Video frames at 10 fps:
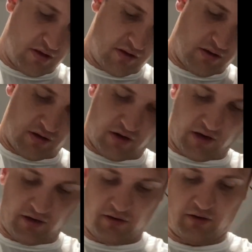all
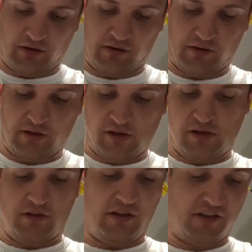right,
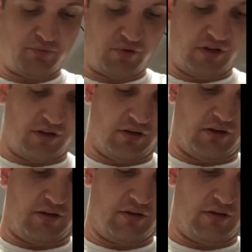that's pretty good.